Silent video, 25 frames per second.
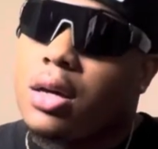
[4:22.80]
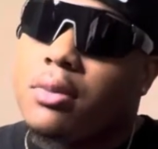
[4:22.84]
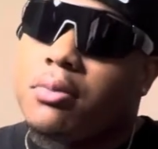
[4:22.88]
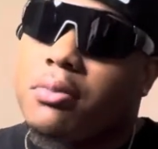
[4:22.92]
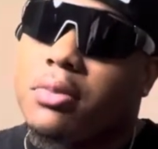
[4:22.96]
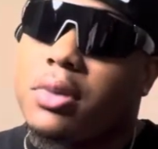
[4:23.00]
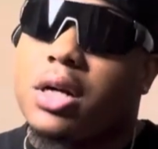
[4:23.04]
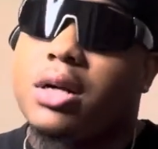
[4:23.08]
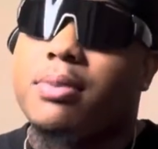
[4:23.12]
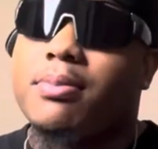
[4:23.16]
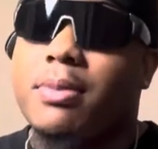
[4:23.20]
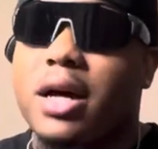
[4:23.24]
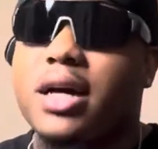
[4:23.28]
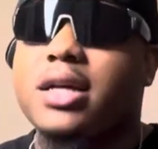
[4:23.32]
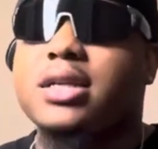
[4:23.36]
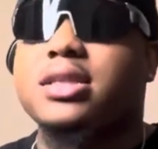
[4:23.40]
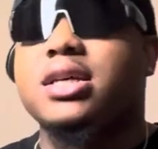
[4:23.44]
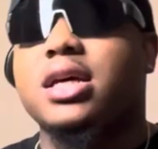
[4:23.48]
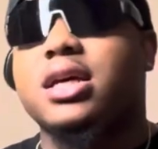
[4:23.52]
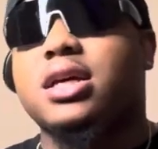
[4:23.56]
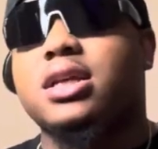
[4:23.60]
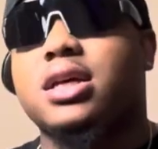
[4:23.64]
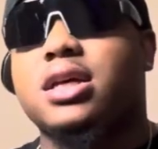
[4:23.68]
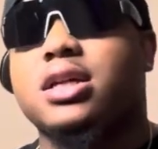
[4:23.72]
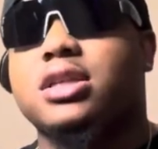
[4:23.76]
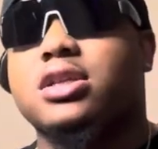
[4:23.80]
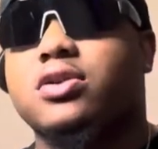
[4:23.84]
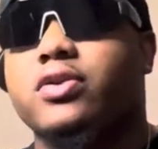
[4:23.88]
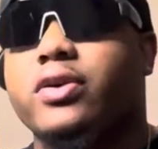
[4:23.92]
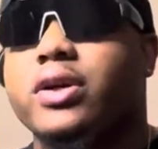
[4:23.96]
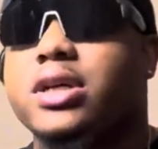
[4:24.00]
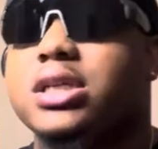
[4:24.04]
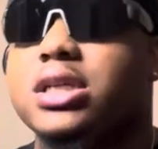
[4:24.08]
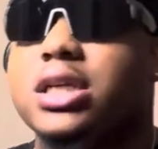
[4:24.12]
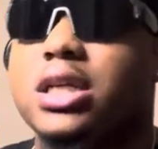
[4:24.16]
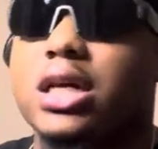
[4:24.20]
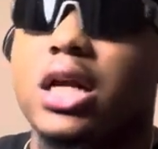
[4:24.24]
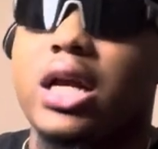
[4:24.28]
But I might take that too.
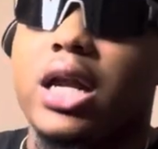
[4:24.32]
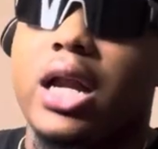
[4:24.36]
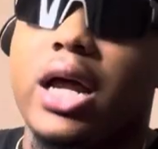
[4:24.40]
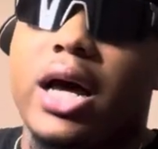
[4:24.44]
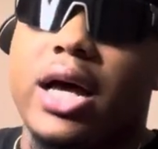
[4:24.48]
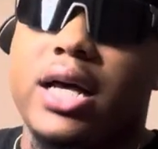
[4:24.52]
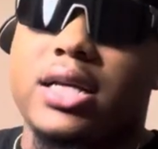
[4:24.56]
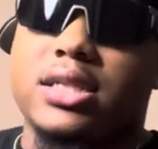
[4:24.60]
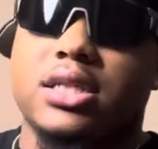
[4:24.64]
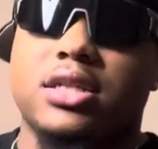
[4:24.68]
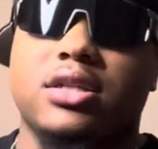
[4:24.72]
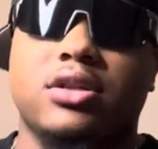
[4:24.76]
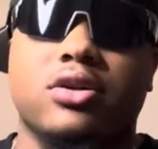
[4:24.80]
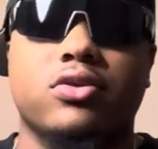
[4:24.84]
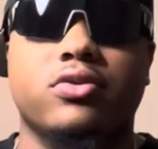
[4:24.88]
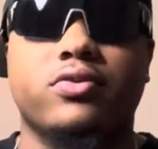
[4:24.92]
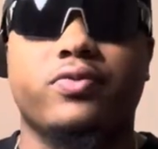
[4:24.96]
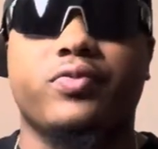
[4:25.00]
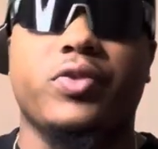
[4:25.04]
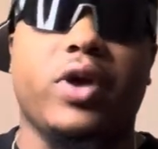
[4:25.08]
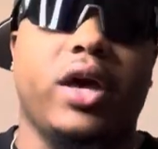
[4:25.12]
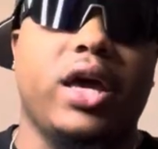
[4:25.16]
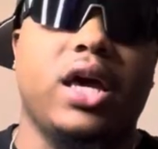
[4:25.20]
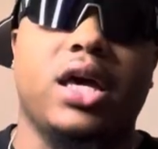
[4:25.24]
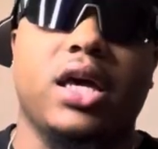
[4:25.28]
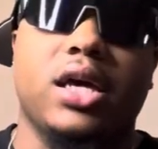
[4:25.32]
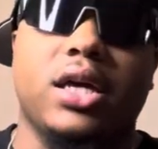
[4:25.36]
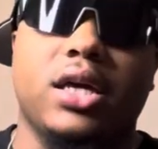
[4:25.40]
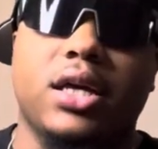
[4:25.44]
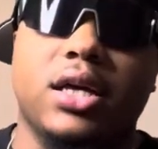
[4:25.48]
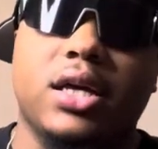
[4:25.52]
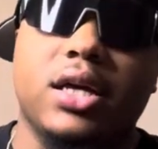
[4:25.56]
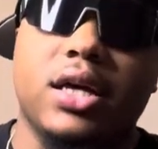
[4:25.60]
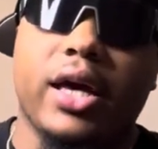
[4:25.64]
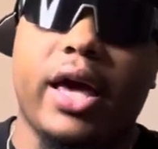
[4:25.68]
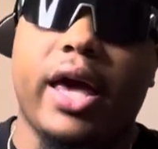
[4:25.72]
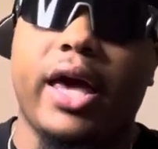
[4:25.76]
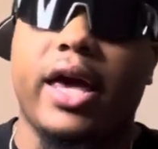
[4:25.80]
It's in the closet though. I ain't,
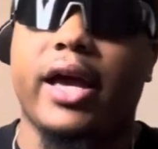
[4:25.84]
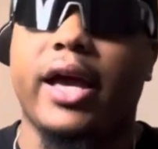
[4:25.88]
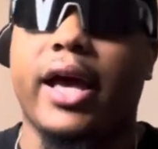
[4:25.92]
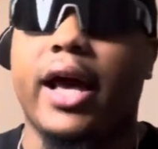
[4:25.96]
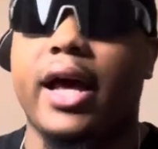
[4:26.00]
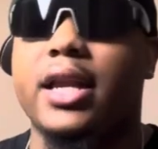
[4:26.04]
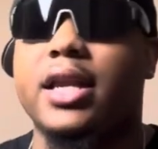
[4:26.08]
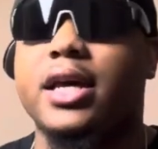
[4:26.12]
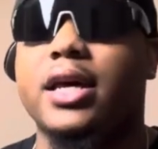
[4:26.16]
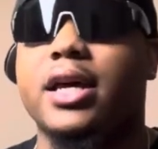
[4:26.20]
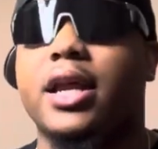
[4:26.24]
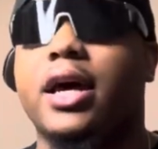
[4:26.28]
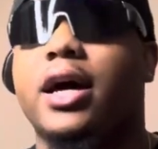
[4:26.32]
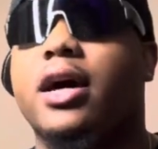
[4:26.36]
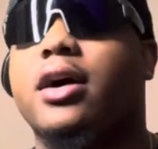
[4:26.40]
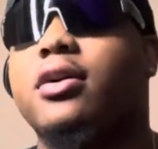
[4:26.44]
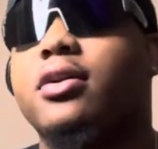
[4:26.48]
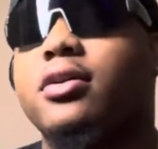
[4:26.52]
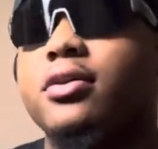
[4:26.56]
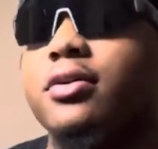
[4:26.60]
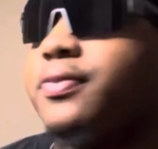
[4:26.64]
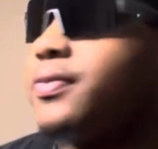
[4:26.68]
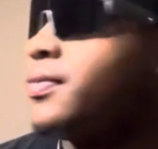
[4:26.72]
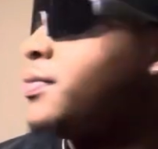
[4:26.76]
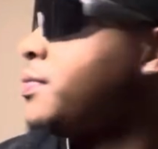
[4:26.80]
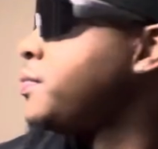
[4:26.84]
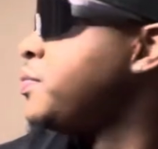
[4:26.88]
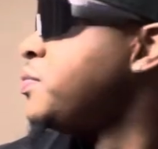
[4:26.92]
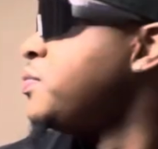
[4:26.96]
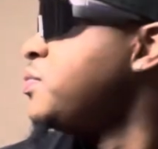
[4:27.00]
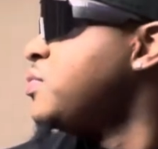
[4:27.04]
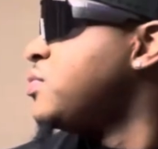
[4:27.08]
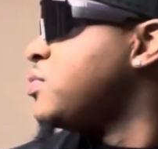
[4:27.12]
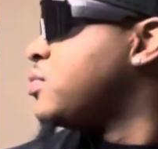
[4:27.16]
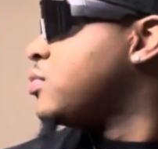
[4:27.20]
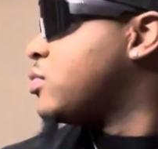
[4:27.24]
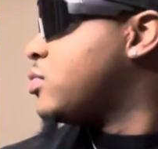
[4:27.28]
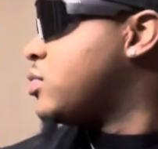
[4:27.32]
I ain't got that out.
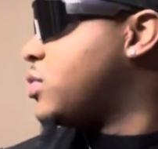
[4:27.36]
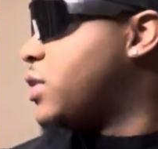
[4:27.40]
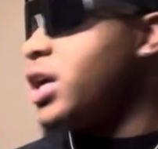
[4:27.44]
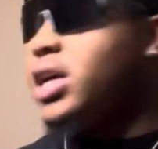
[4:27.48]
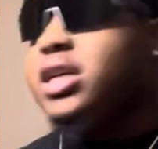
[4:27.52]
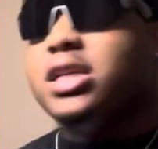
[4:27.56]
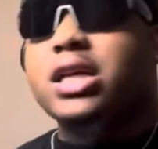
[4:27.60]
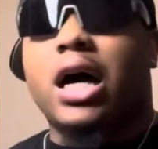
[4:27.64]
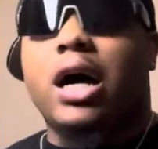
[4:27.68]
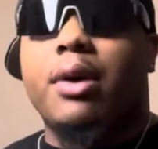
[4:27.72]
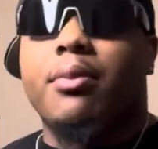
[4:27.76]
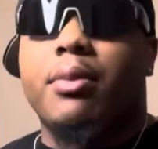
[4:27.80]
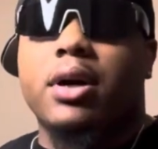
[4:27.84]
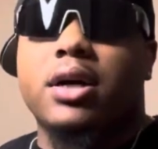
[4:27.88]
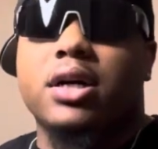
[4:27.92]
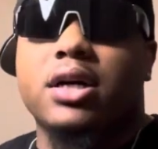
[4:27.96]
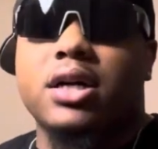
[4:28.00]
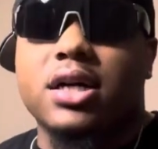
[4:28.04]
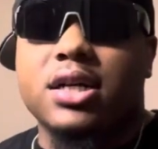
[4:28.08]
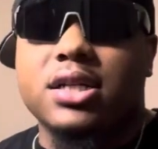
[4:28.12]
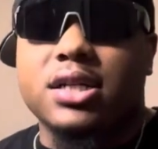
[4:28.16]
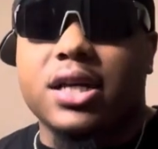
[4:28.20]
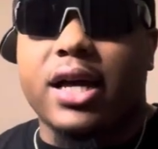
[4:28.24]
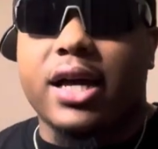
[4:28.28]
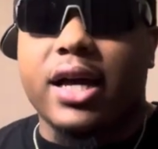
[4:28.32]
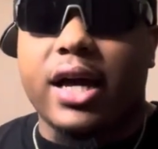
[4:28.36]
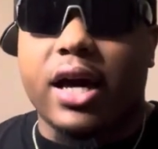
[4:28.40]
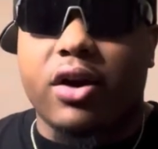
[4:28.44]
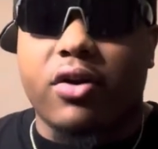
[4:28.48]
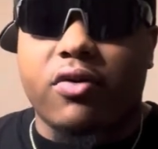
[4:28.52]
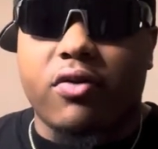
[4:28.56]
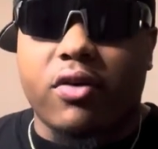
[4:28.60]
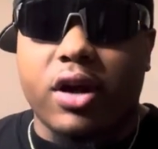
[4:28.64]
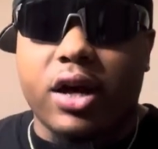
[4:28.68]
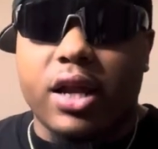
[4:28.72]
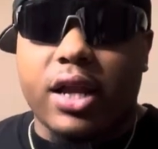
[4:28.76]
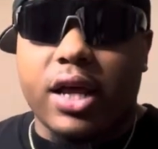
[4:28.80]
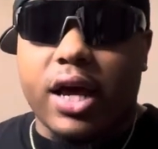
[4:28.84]
These are all my guns I got
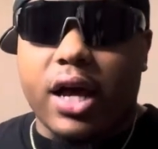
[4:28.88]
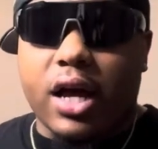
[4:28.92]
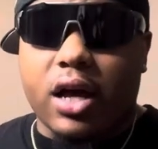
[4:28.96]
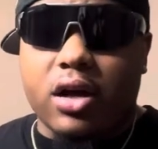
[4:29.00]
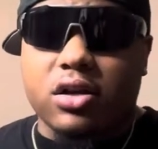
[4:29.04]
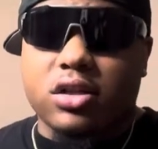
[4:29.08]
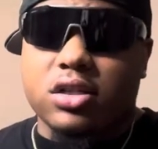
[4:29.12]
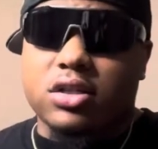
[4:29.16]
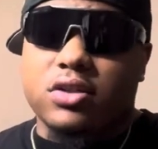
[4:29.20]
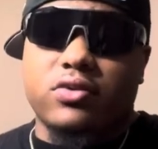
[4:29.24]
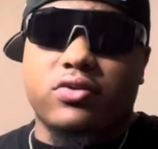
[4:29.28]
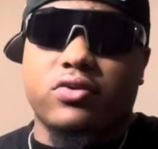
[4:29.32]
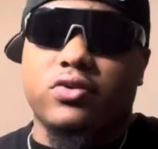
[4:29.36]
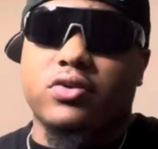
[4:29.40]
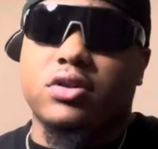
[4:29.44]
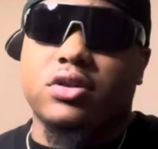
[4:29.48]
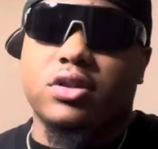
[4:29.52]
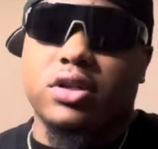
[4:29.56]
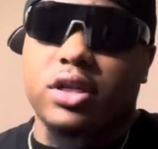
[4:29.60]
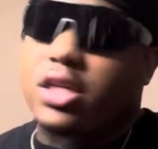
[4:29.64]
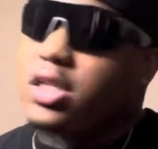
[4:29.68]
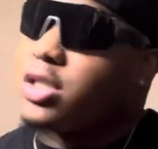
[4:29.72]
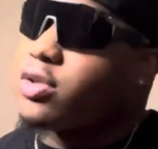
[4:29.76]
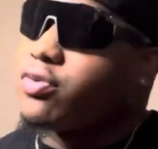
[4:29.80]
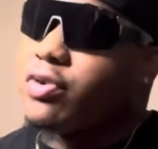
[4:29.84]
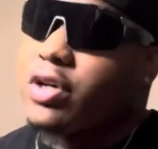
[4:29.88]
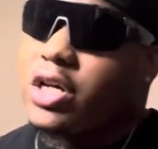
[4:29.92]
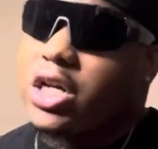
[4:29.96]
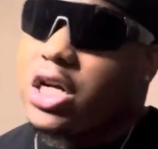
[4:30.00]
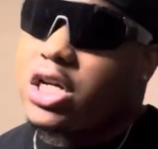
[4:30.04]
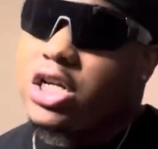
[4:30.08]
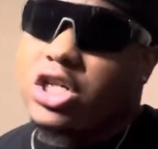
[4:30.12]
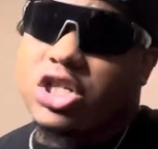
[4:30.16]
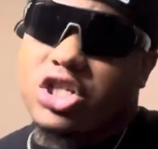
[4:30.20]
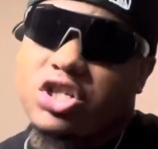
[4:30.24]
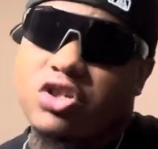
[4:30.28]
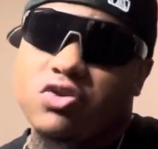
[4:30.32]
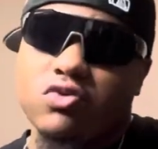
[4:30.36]
around the house for It's ready
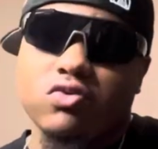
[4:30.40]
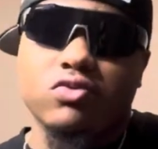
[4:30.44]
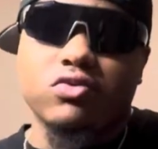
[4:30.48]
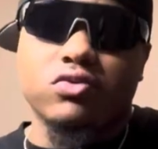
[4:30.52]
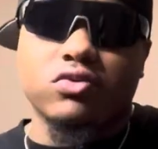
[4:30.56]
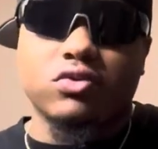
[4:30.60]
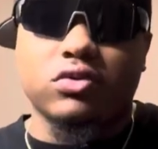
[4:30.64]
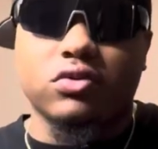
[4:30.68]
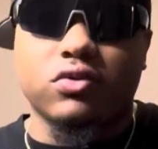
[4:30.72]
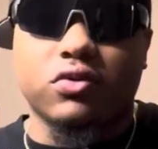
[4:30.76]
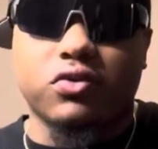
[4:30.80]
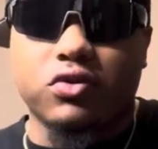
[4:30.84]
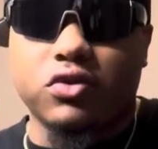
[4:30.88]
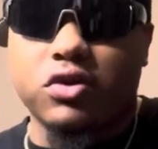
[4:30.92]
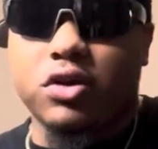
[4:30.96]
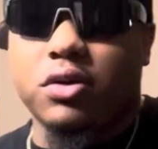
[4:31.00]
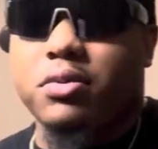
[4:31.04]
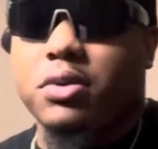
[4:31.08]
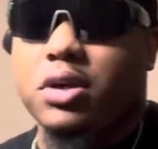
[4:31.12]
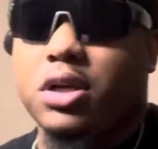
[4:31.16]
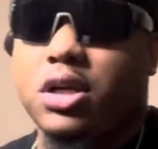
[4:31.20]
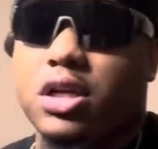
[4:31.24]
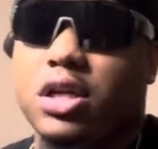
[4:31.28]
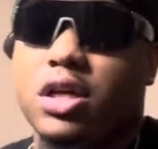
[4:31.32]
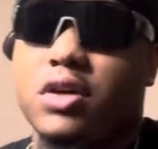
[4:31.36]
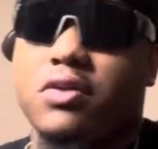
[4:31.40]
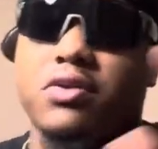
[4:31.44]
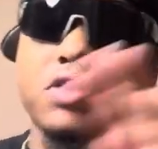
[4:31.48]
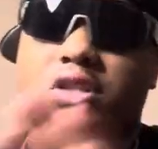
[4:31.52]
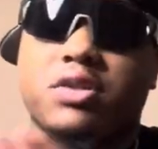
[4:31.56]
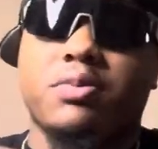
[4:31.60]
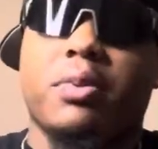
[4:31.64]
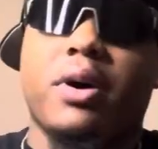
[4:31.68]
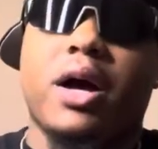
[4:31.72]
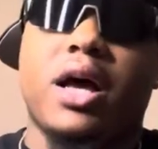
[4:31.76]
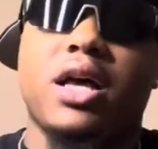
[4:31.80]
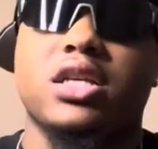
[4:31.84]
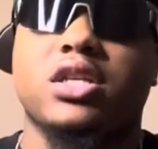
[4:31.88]
to shoot. You feel In different
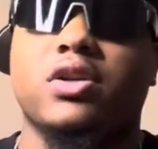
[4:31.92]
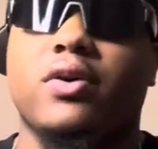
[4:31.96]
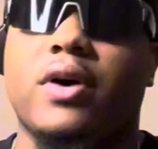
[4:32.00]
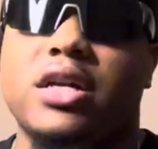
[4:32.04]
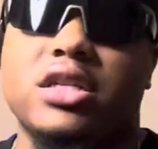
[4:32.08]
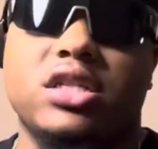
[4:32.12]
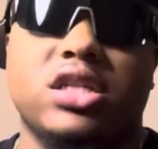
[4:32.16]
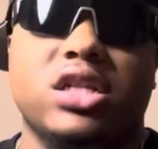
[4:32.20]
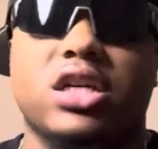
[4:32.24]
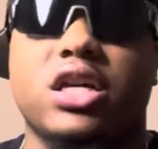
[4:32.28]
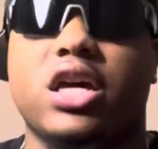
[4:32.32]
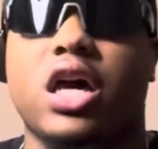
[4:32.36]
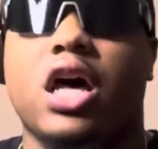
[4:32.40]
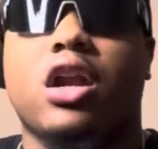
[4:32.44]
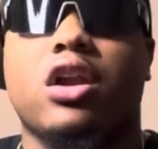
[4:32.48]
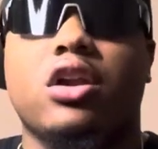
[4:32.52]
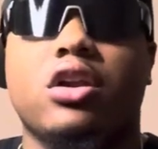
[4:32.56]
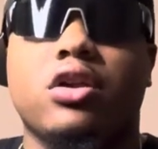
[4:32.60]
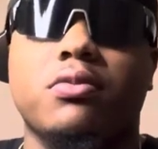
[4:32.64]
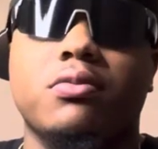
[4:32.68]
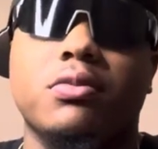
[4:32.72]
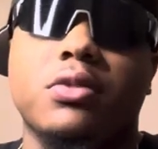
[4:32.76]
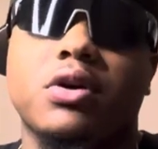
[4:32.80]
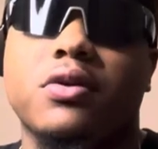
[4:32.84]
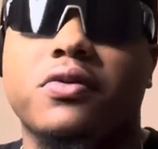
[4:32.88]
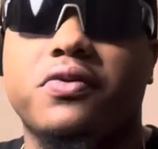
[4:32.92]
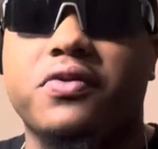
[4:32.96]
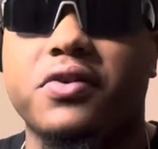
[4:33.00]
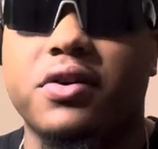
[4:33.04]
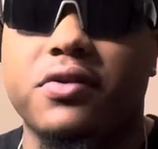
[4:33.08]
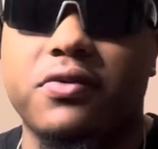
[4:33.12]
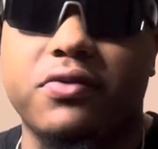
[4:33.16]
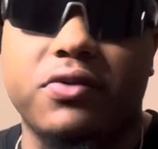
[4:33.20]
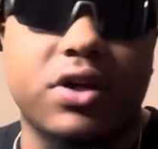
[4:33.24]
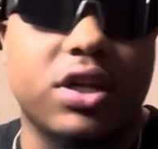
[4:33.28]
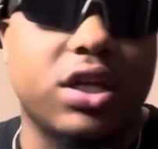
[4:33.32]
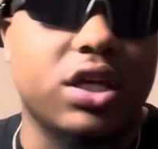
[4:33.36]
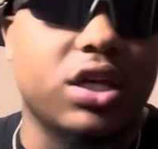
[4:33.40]
spots. So I just gathered them up for the
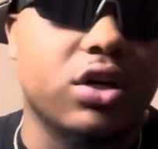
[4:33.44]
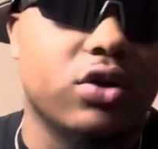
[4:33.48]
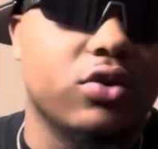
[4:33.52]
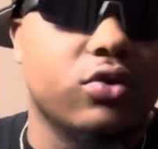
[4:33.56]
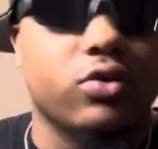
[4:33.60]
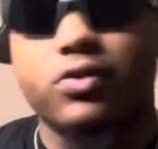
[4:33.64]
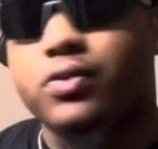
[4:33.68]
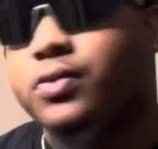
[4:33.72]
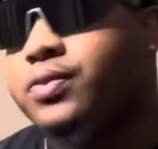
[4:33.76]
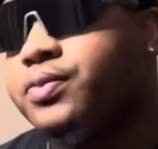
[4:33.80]
video.